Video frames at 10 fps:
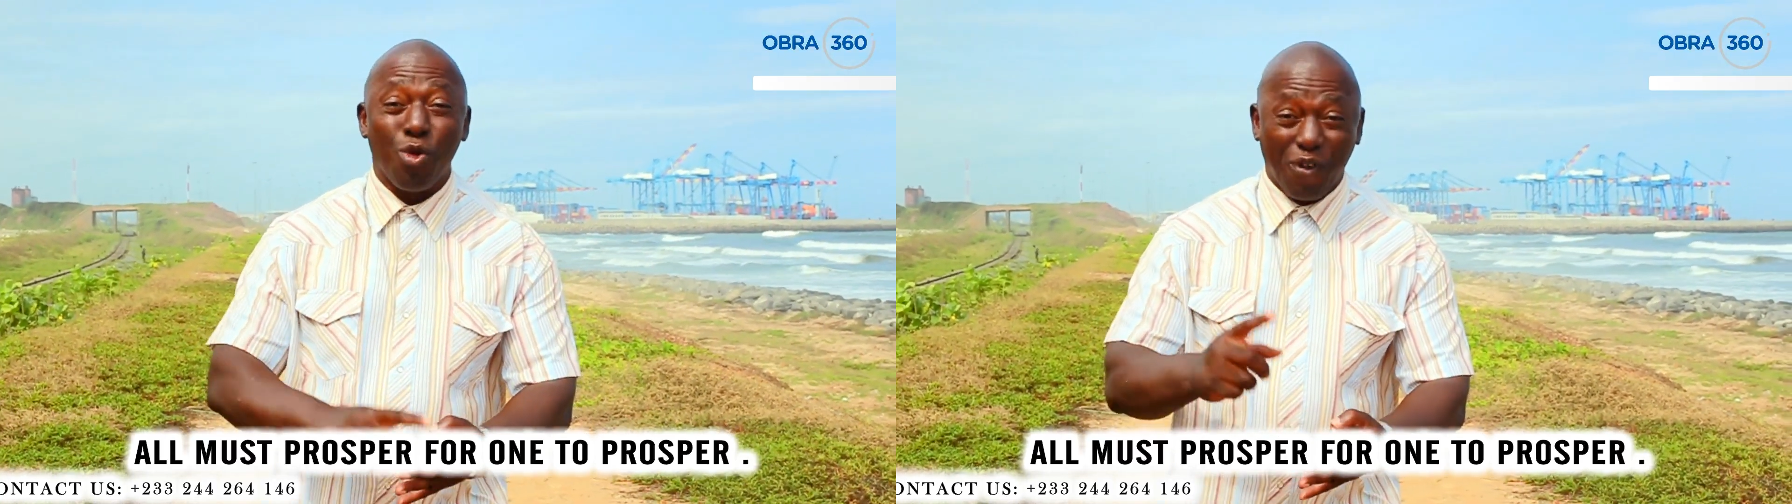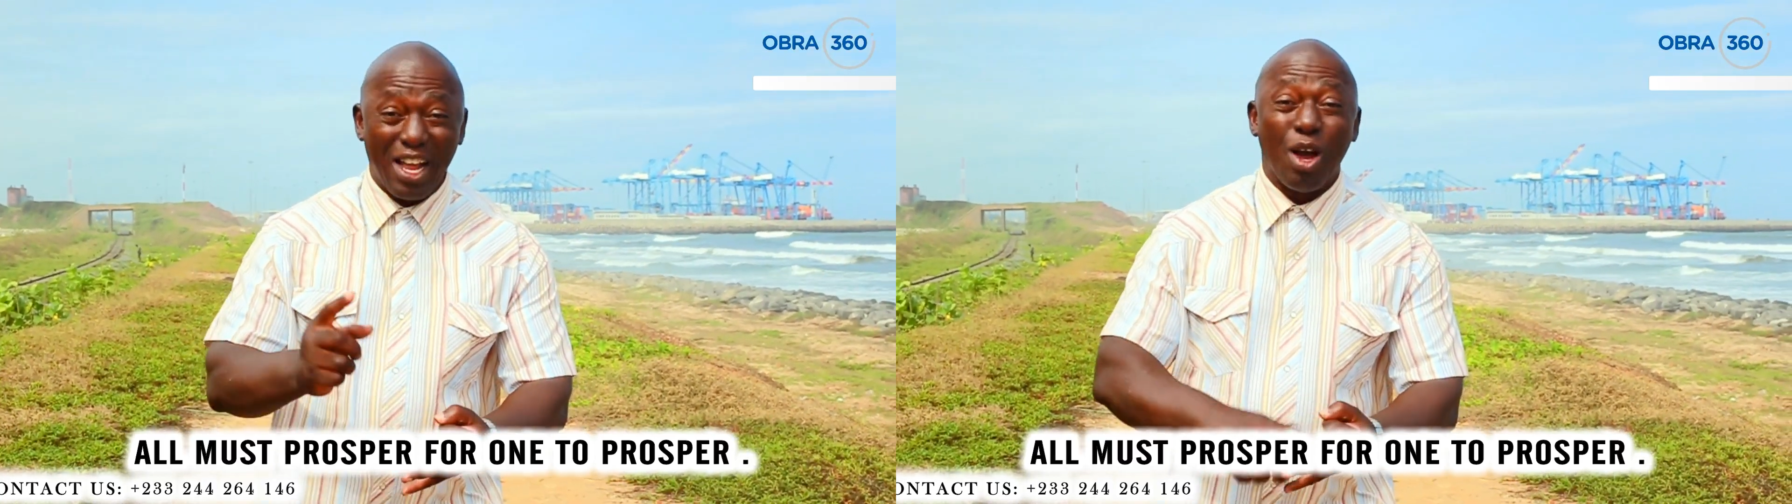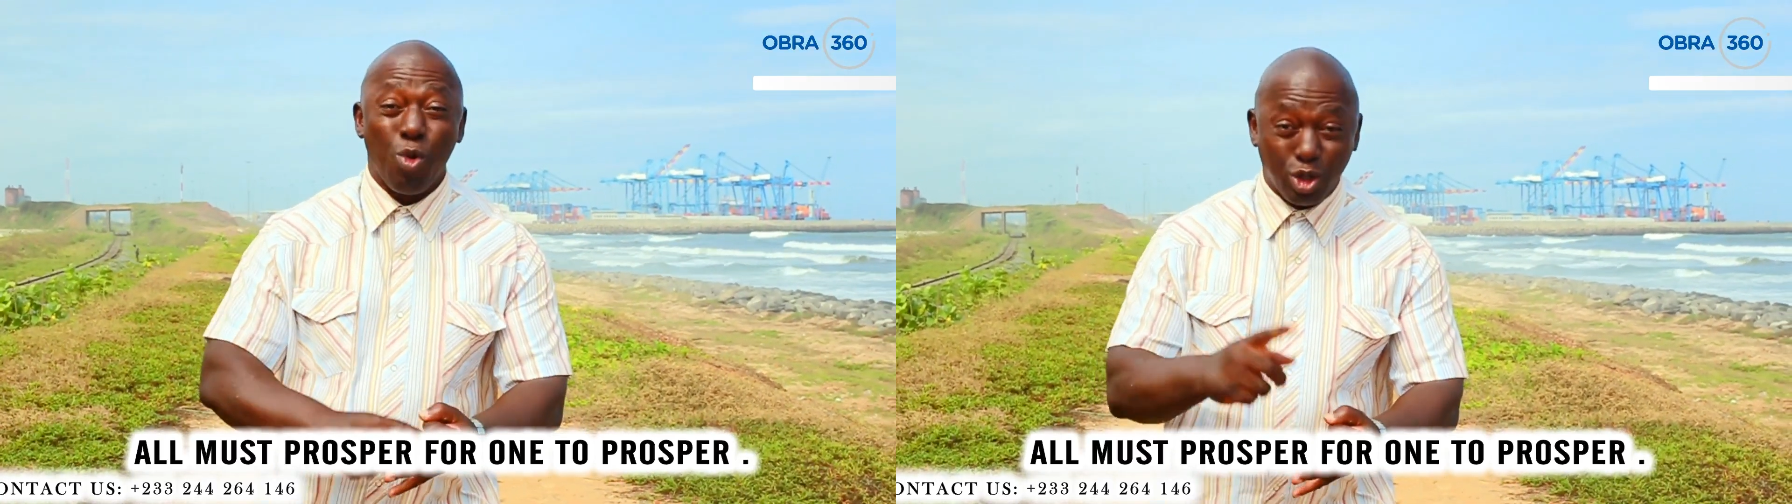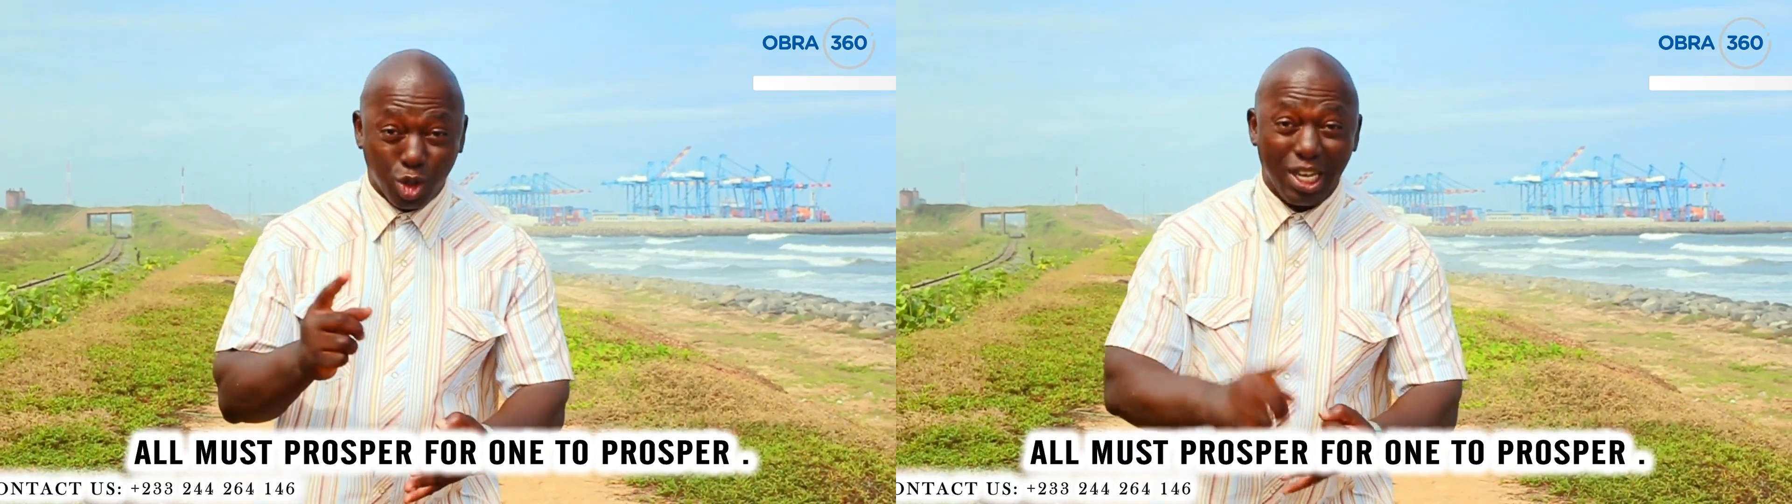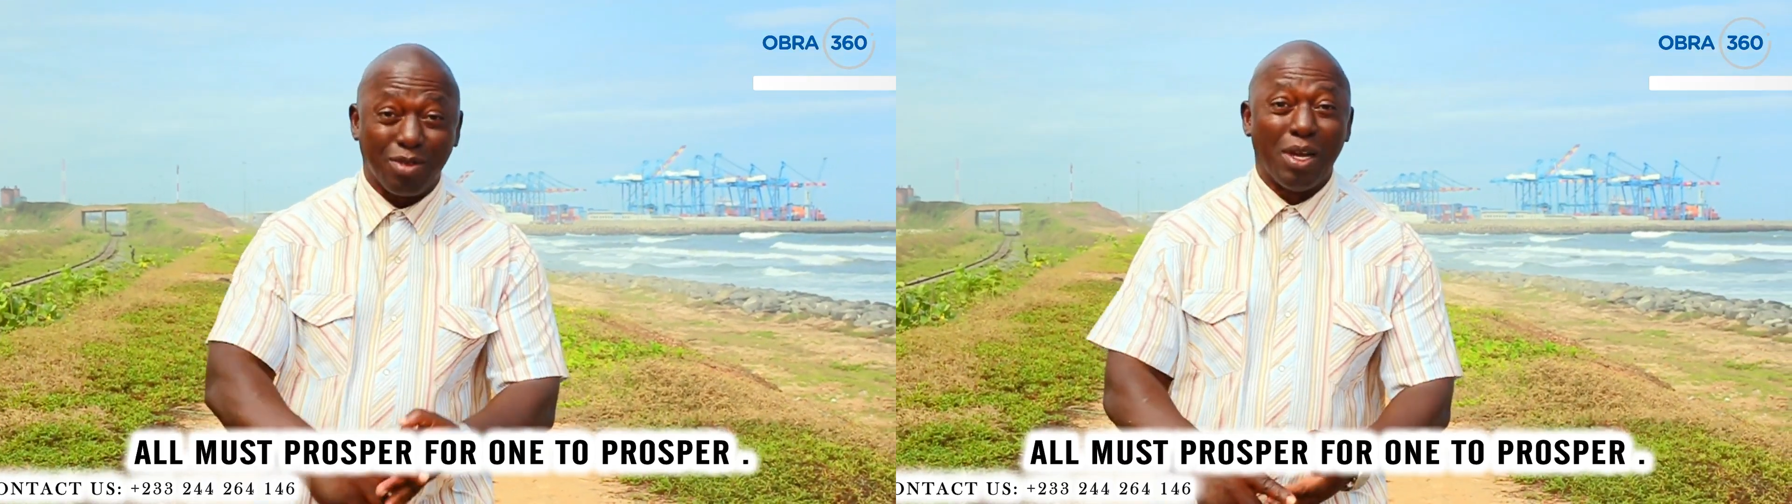will find a way
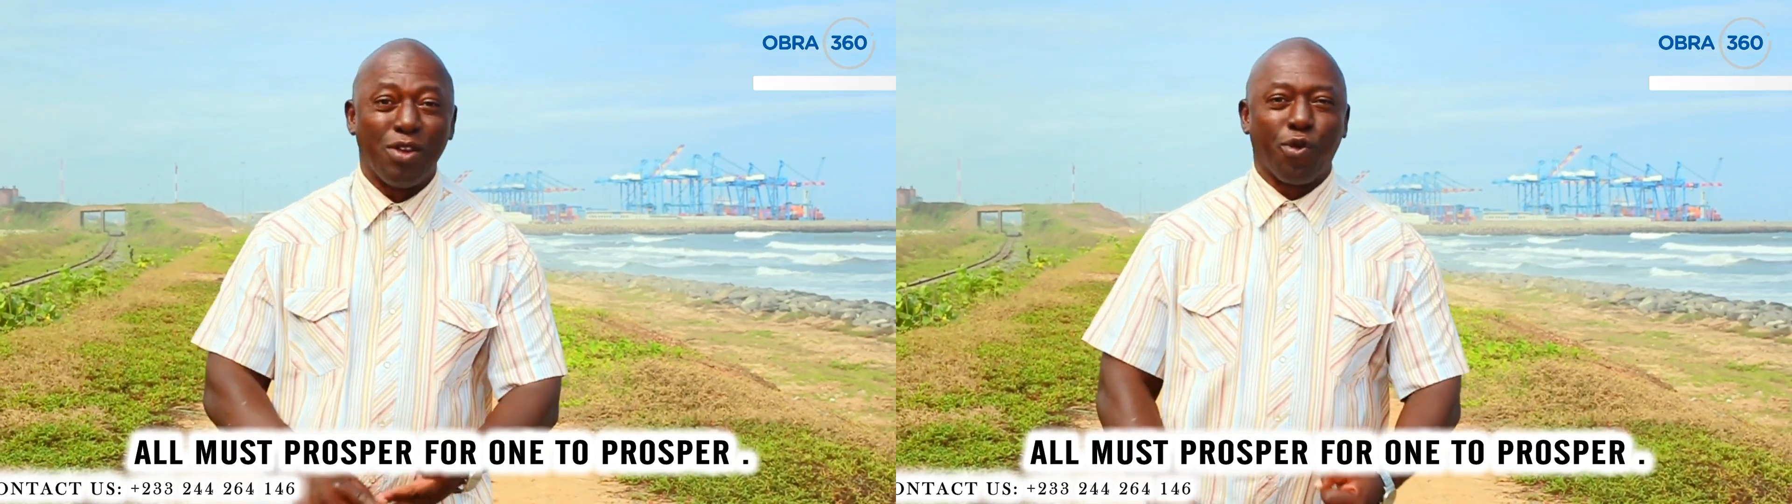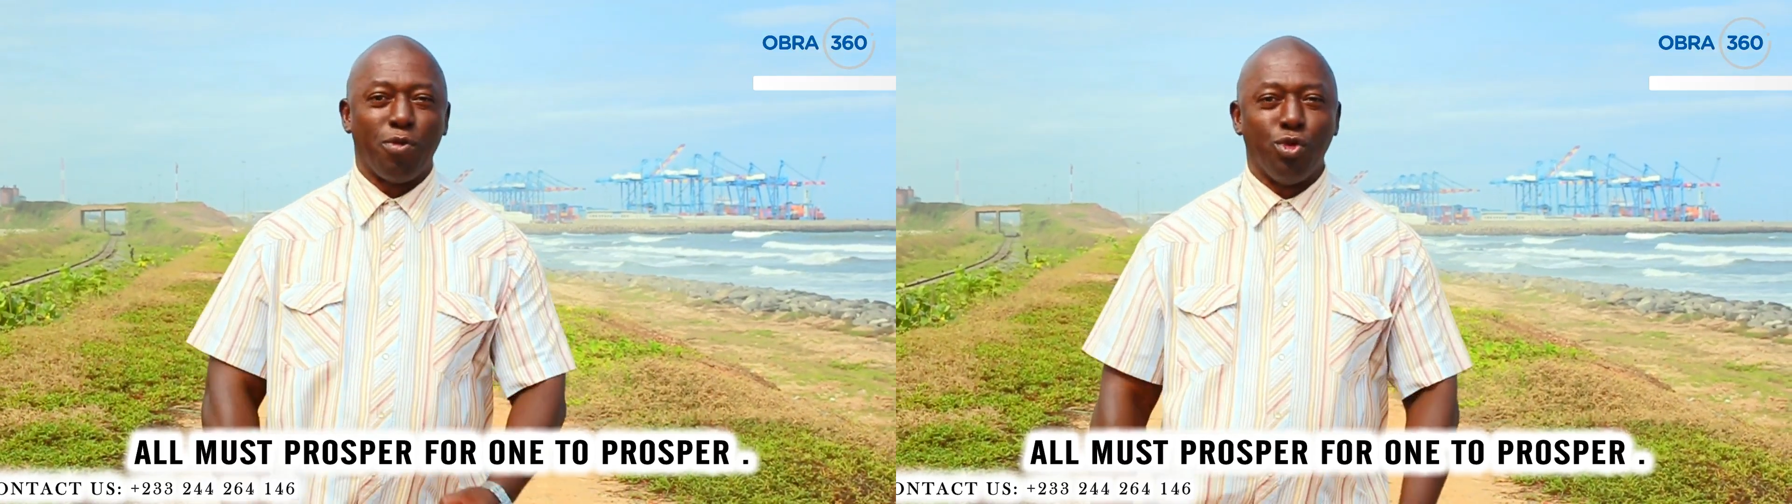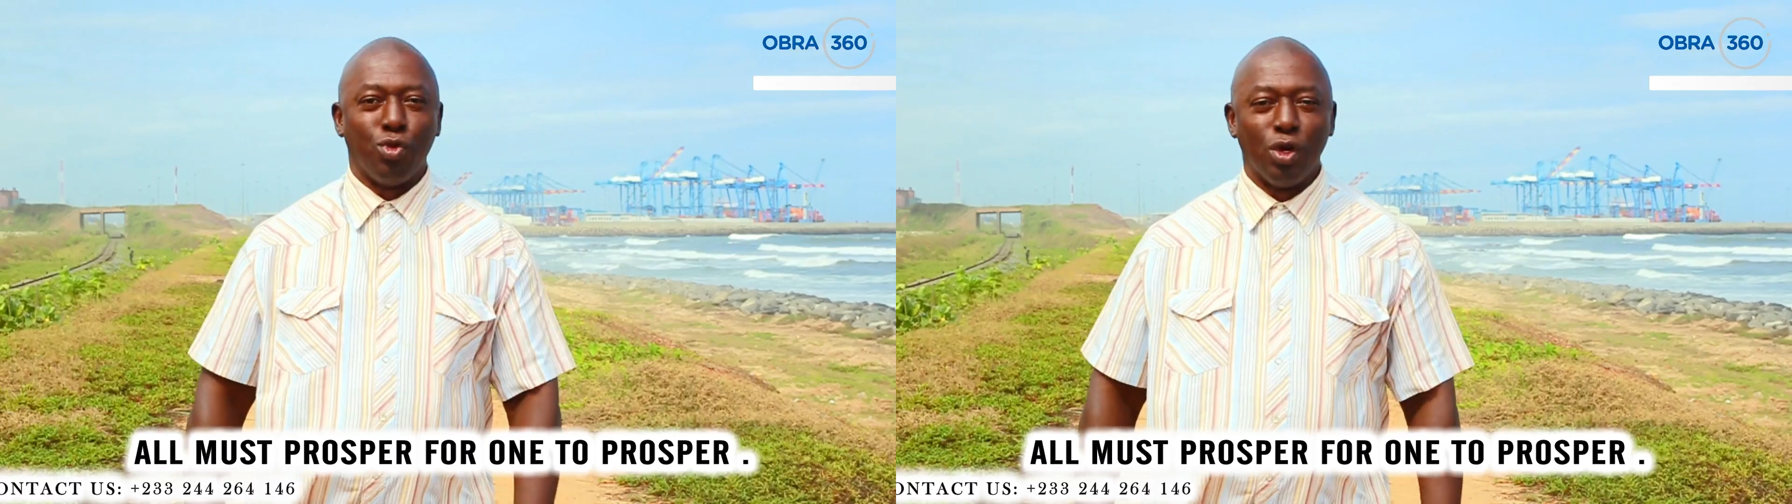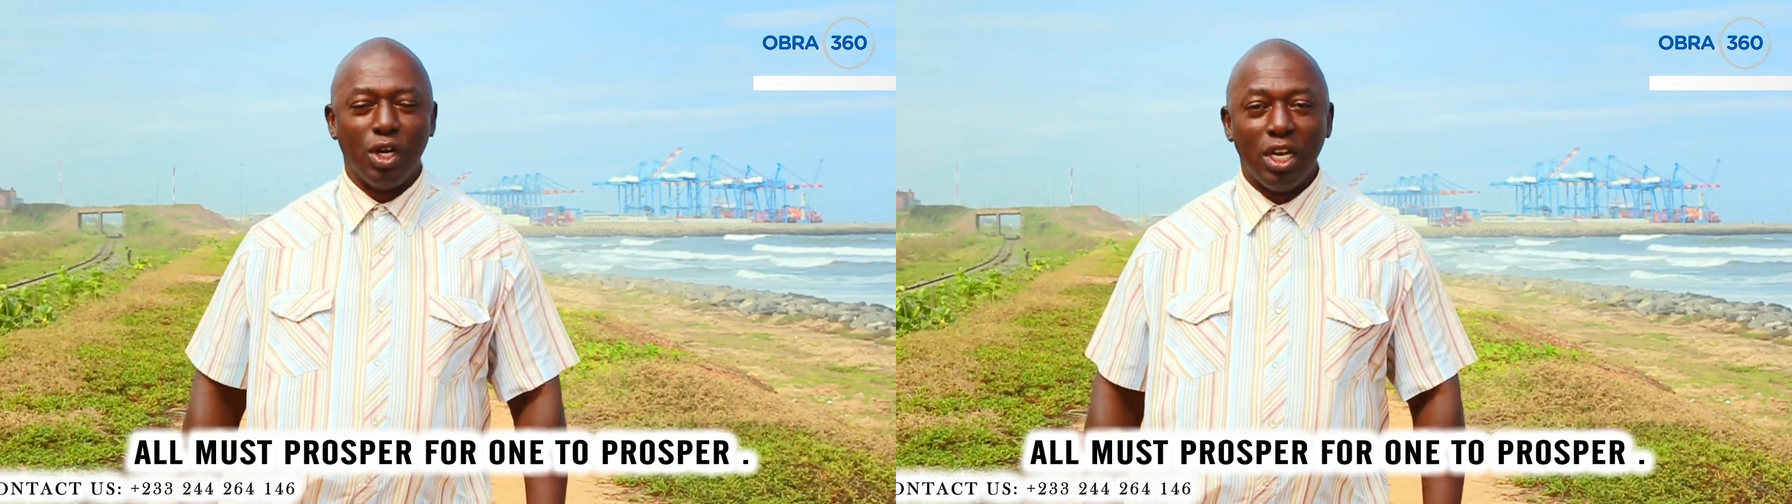to take money from you.